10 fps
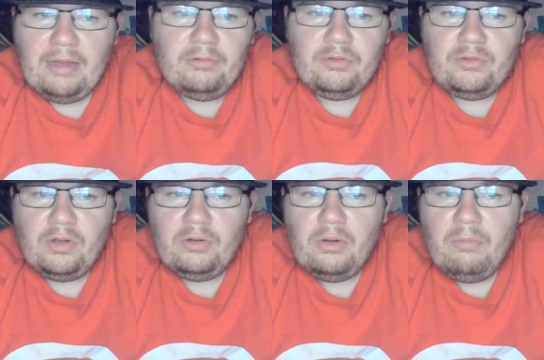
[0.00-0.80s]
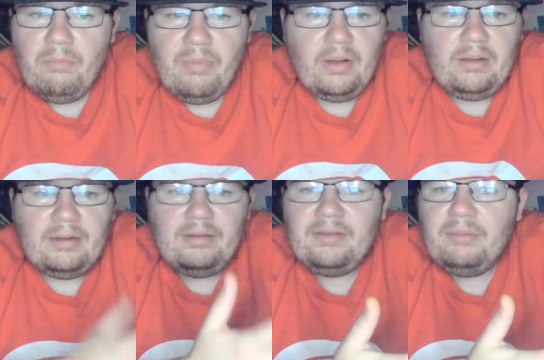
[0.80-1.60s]
Aaron Solo, but
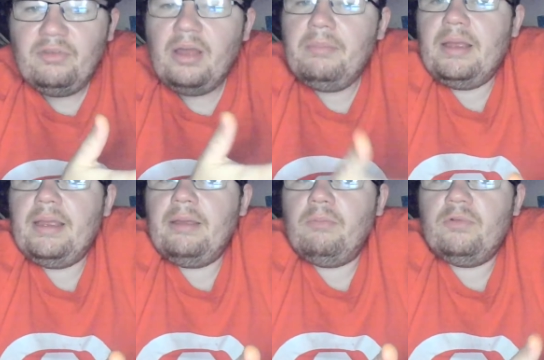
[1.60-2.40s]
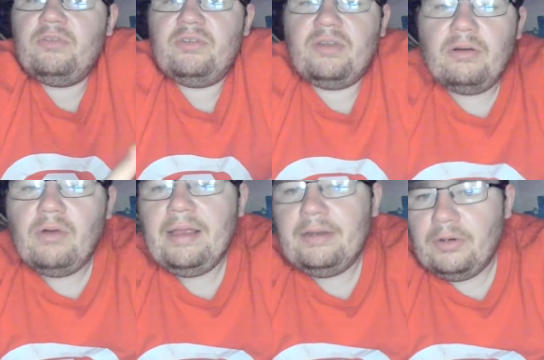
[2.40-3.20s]
at the same time, it was still
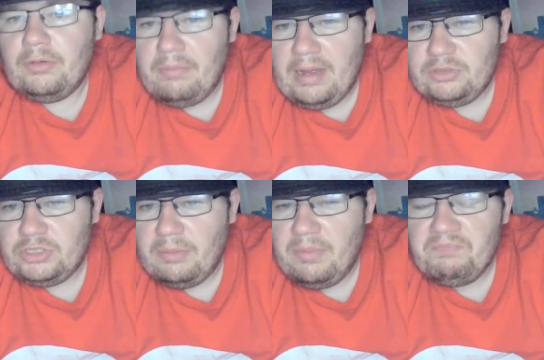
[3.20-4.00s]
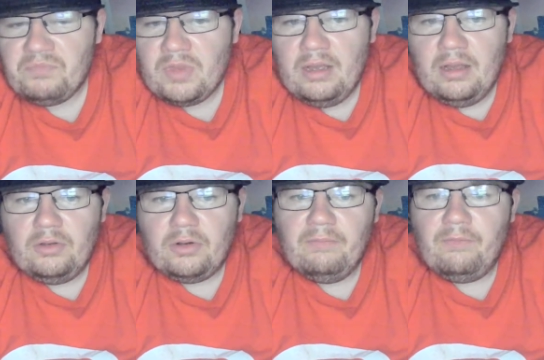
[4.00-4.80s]
a good matchup.
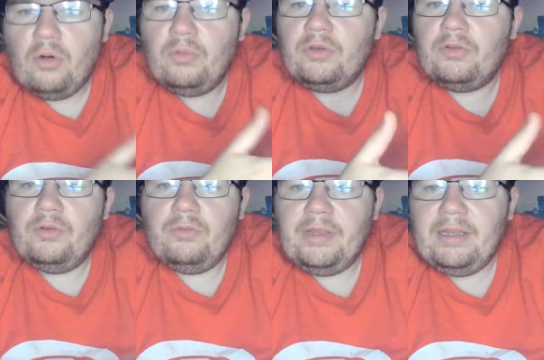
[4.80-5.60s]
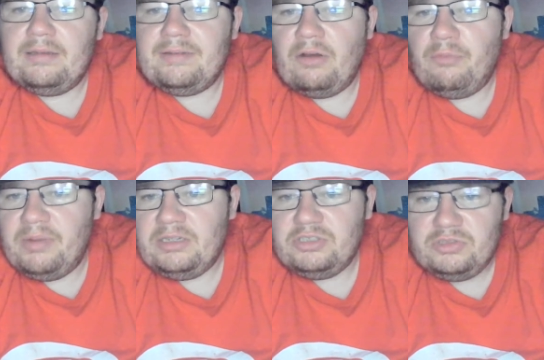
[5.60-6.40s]
Looking forward to the South
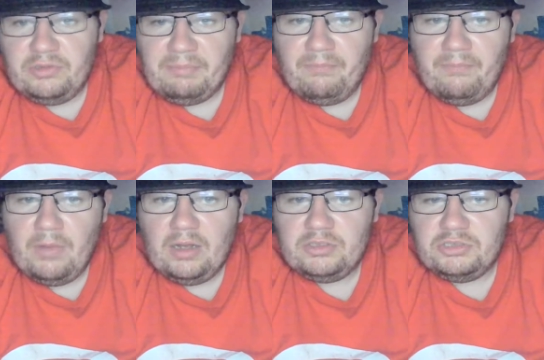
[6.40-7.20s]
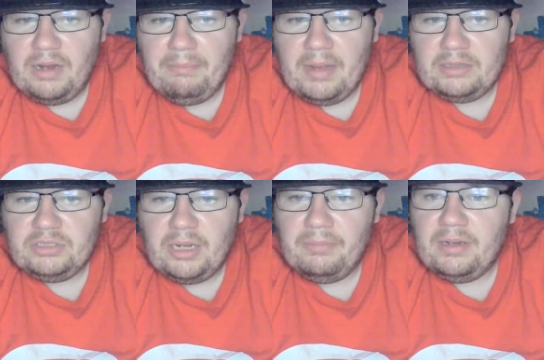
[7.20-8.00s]
Beach strap match
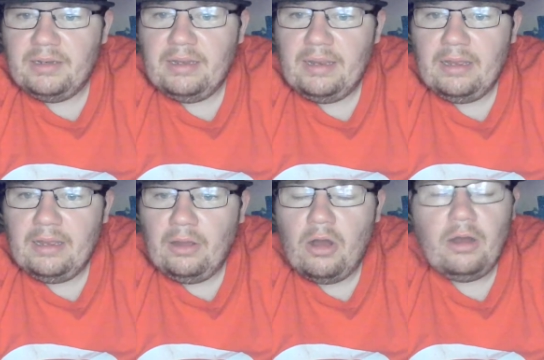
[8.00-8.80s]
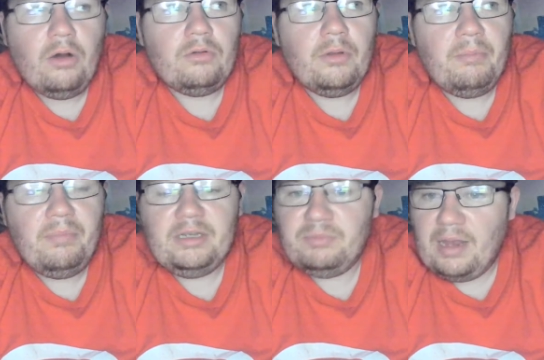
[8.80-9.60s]
happening on
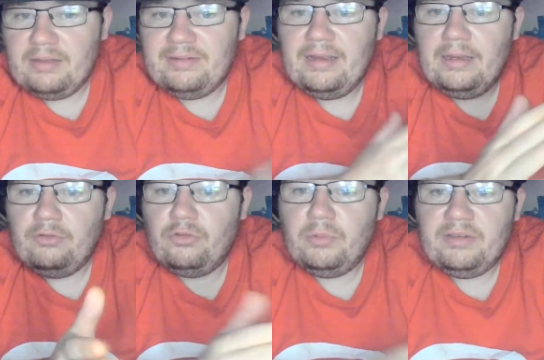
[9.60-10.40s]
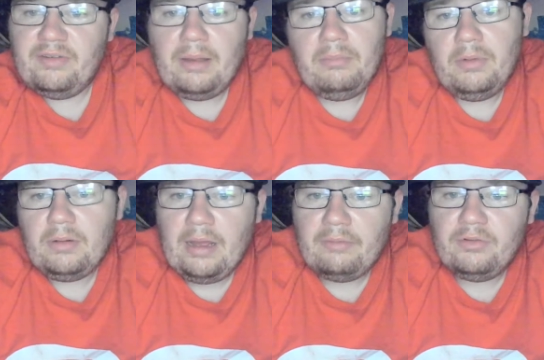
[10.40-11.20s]
Beach Blast in 2 weeks' time.
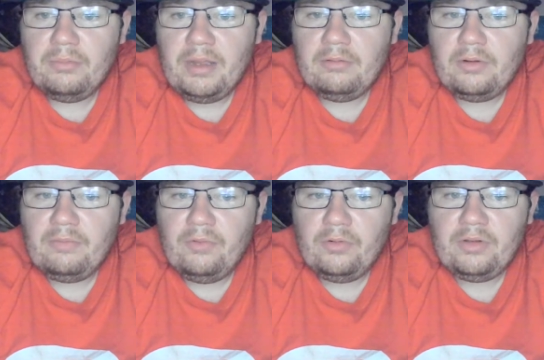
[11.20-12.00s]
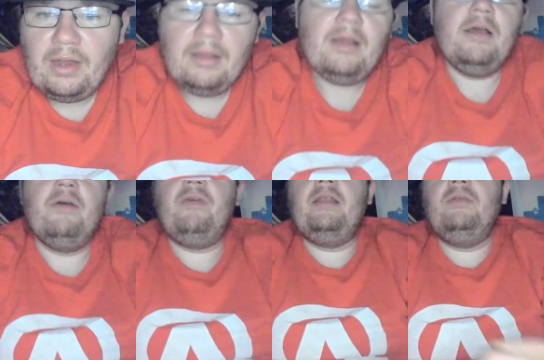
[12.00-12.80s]
I have to admit, looking forward to that.
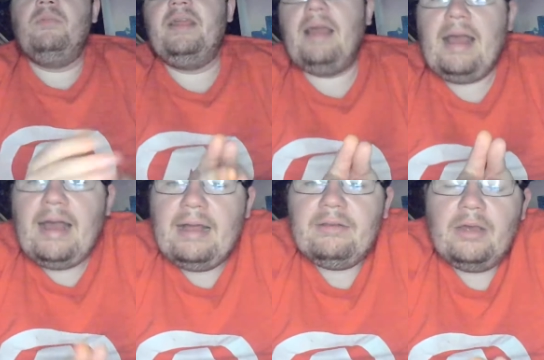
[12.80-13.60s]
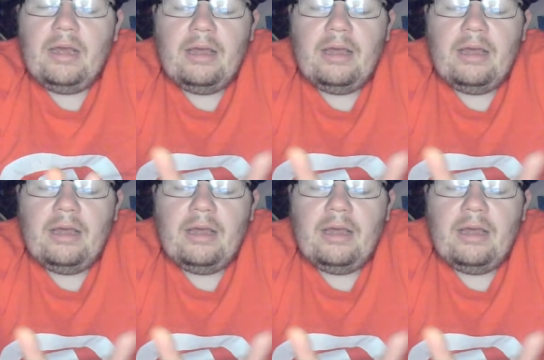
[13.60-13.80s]
Then we had